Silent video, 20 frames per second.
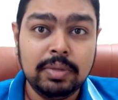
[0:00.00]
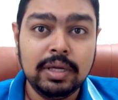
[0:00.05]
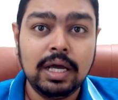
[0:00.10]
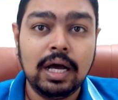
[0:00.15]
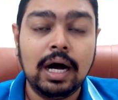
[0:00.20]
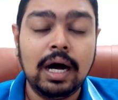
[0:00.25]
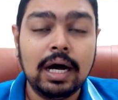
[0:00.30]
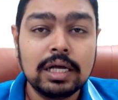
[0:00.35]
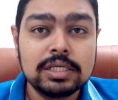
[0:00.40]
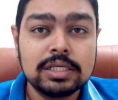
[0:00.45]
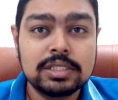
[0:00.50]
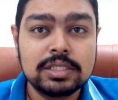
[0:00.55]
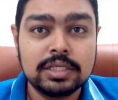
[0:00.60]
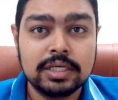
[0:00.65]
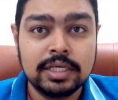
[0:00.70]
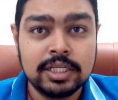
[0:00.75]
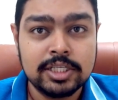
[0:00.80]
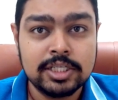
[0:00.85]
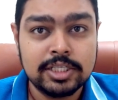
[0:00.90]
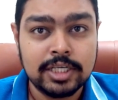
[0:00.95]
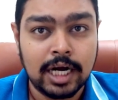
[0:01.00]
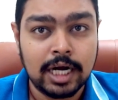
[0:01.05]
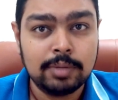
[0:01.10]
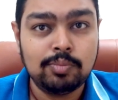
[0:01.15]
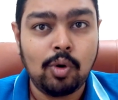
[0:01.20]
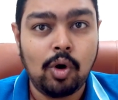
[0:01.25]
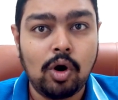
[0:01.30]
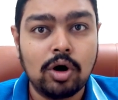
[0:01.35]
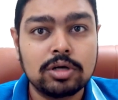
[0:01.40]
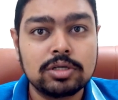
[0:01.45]
be asked in
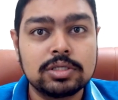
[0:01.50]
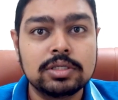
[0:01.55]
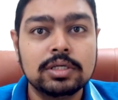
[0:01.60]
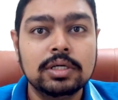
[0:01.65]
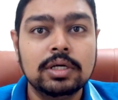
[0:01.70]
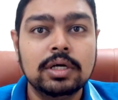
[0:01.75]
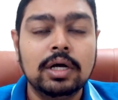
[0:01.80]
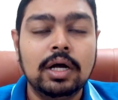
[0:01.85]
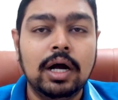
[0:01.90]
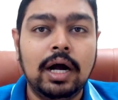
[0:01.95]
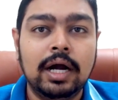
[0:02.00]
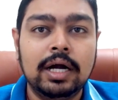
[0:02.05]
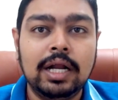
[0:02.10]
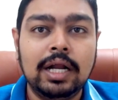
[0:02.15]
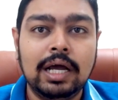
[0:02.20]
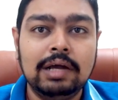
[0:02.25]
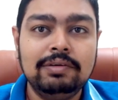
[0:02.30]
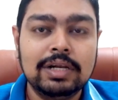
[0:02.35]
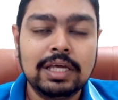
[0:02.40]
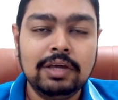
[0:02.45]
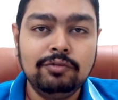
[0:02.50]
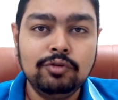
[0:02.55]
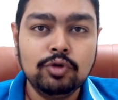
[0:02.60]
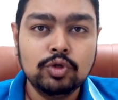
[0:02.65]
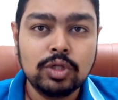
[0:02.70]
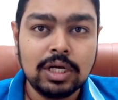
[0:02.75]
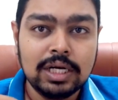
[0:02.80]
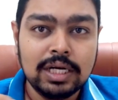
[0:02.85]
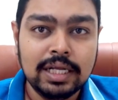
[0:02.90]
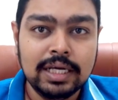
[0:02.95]
chat box, and I will give you
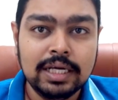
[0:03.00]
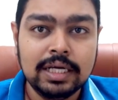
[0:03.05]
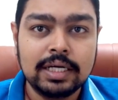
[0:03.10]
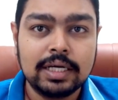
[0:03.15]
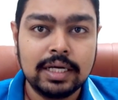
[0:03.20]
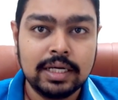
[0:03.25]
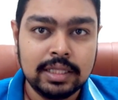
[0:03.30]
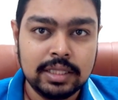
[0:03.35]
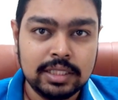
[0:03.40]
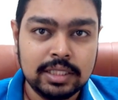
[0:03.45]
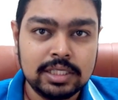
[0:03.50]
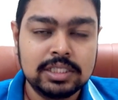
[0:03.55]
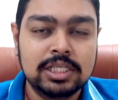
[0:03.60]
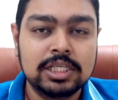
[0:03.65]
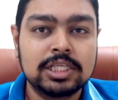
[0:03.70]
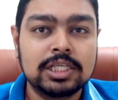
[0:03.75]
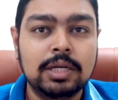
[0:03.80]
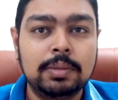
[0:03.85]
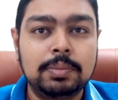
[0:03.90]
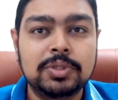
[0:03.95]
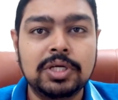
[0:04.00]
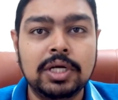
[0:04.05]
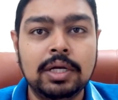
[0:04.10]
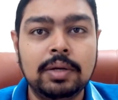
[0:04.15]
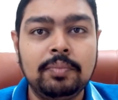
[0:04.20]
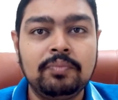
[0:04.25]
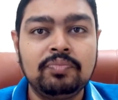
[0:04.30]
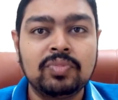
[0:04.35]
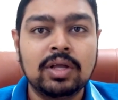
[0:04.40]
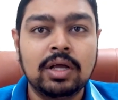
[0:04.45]
the link in this
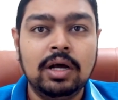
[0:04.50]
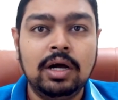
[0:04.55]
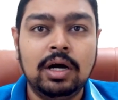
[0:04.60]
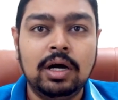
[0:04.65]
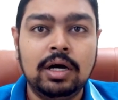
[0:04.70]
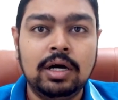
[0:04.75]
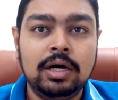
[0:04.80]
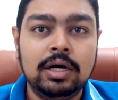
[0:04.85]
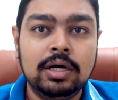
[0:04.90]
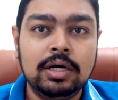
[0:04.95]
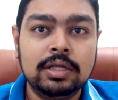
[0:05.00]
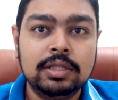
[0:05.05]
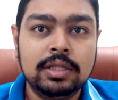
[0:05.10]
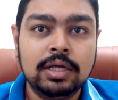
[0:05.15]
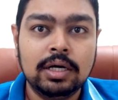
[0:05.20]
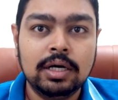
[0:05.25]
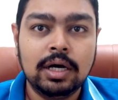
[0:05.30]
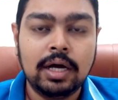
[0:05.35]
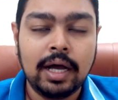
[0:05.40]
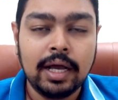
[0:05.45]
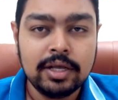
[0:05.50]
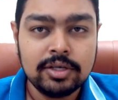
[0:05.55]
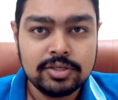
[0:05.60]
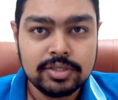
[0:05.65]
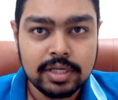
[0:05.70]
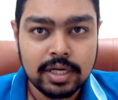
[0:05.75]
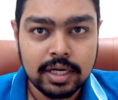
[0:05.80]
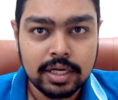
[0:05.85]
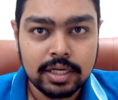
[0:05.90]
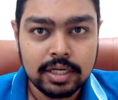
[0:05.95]
description. The
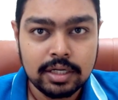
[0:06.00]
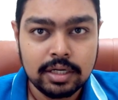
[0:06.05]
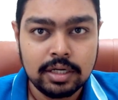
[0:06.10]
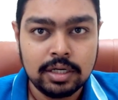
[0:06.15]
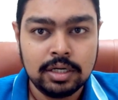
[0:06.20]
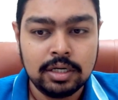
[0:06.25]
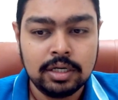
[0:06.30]
ICAI